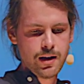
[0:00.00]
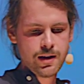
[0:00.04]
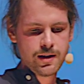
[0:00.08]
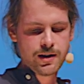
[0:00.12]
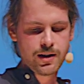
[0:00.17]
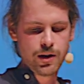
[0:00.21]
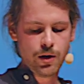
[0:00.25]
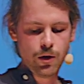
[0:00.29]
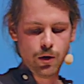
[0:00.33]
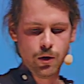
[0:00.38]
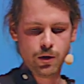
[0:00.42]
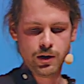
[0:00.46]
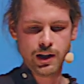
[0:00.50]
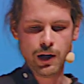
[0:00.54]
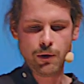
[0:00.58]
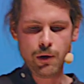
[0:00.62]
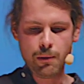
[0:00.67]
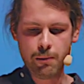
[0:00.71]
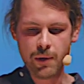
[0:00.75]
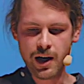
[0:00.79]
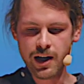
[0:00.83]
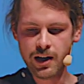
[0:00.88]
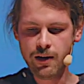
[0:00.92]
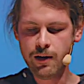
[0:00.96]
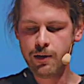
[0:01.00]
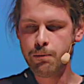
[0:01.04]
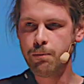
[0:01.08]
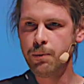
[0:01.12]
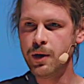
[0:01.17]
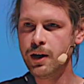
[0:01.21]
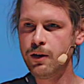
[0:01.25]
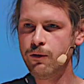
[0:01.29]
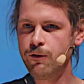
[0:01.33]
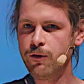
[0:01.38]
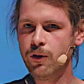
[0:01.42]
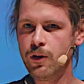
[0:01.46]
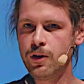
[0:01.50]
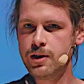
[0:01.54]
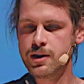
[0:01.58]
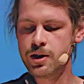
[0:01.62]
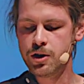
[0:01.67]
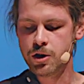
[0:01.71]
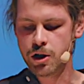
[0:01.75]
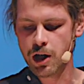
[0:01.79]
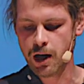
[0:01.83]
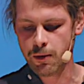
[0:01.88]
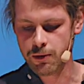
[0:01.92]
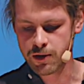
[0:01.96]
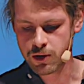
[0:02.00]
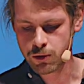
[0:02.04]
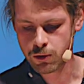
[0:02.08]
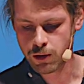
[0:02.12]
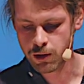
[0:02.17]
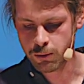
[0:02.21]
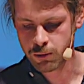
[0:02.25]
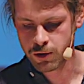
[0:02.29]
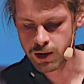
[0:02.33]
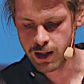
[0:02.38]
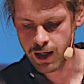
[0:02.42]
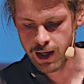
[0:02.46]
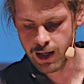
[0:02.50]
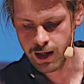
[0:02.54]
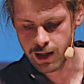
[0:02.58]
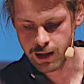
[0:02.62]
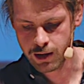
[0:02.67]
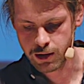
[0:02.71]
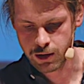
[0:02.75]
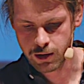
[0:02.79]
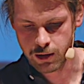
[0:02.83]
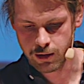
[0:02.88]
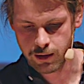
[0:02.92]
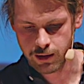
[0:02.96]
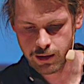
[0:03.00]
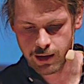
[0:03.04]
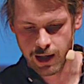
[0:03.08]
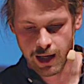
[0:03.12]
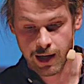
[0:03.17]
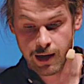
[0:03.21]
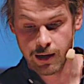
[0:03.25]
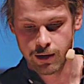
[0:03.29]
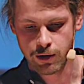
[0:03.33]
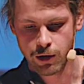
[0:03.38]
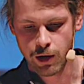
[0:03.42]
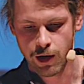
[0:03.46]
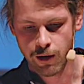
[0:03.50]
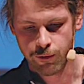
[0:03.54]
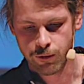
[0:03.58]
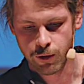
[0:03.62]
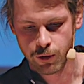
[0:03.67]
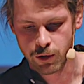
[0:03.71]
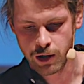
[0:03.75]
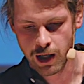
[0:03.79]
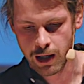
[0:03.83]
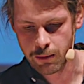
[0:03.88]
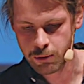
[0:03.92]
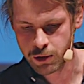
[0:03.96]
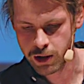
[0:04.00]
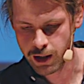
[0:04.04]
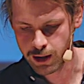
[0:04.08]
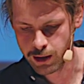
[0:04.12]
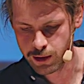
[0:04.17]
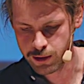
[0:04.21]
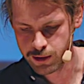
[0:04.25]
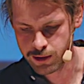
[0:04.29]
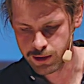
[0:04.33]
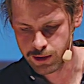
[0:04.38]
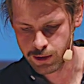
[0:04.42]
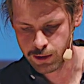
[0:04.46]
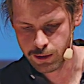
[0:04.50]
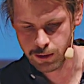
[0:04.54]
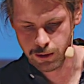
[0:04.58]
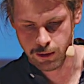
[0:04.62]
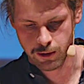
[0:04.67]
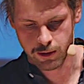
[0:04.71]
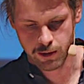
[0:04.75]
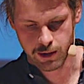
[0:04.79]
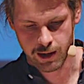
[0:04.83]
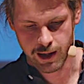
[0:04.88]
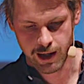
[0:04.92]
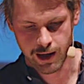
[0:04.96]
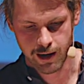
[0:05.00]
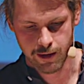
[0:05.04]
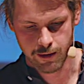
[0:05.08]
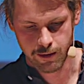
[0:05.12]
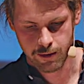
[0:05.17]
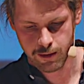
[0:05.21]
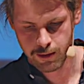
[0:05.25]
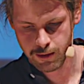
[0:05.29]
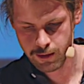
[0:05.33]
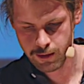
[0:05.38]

So there are many pitfalls in JavaScript, and then you have no type checker, so yeah.